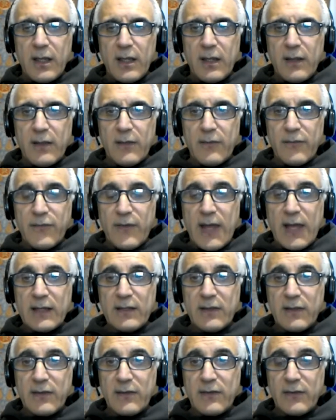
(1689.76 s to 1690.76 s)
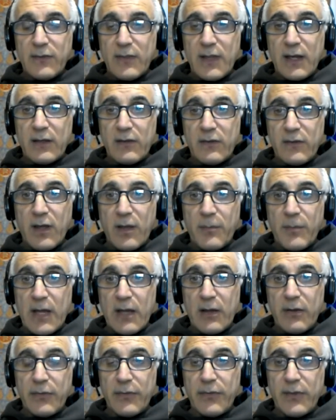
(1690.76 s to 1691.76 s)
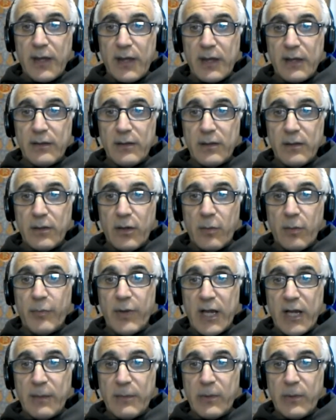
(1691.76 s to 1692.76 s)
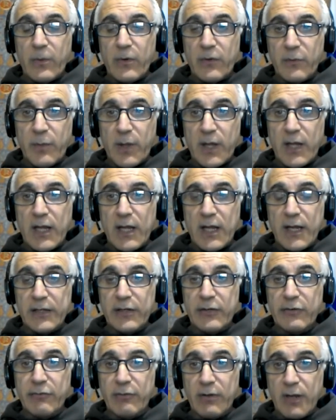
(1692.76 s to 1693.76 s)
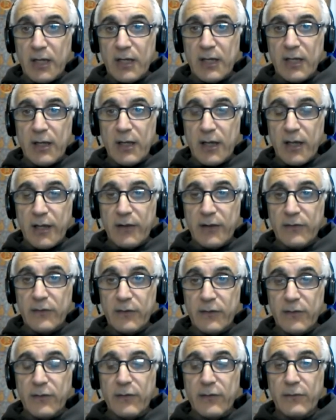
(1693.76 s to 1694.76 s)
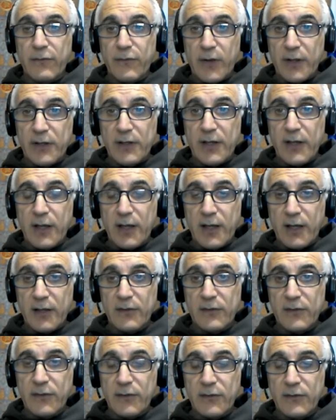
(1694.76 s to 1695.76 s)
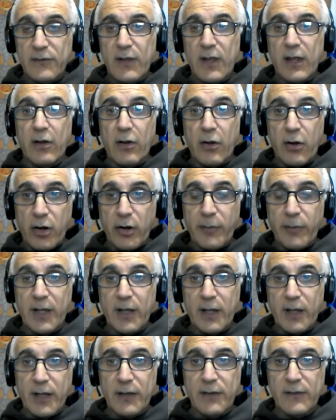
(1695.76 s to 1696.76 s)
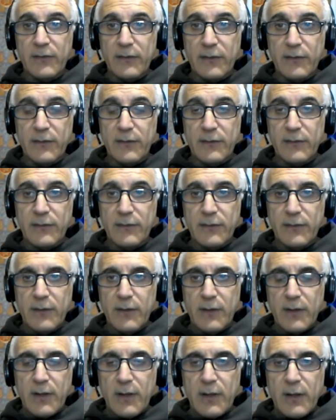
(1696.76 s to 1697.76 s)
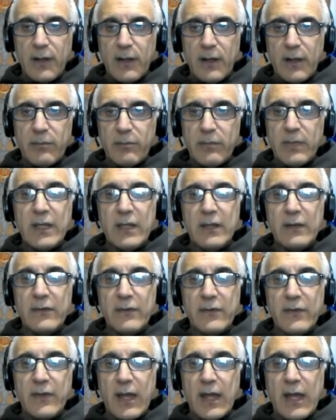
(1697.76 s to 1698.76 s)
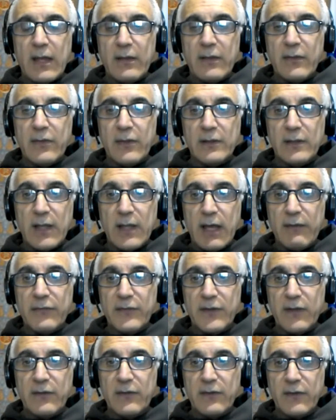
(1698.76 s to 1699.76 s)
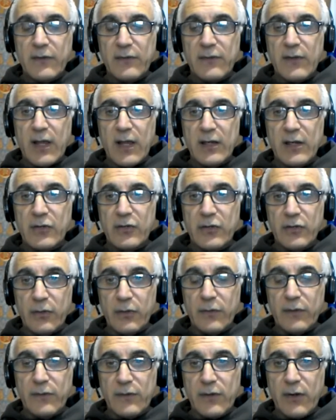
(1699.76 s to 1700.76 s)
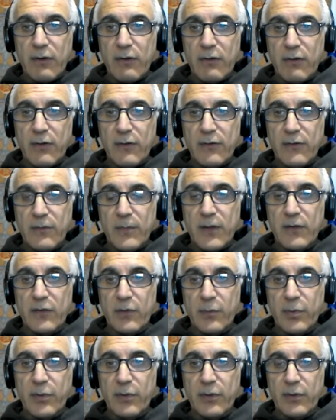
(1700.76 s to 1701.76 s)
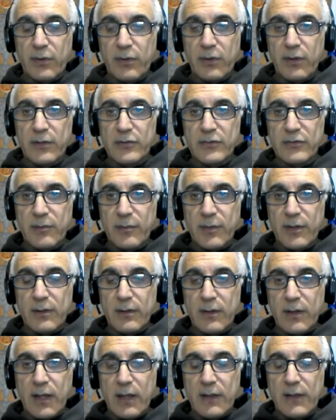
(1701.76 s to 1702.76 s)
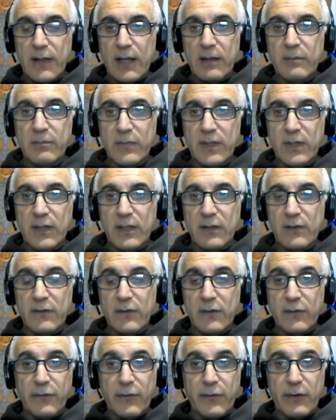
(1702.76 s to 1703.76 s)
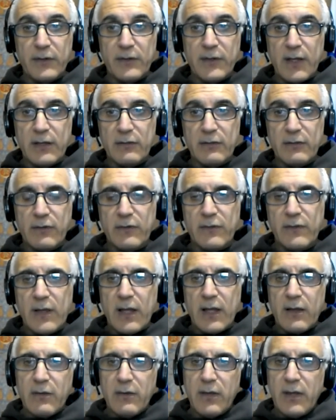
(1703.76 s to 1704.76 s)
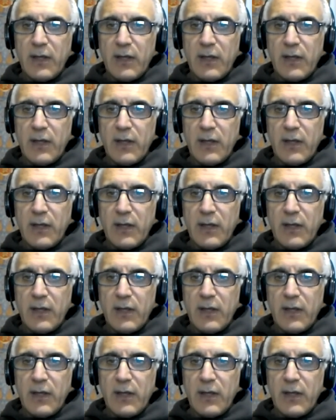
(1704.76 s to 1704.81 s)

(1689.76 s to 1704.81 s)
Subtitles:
the fact that it's come out that Obama was behind creating ISIS, funding ISIS, and arming ISIS means that the left has decided to use terrorism as a political instrument. And that means it's very dangerous now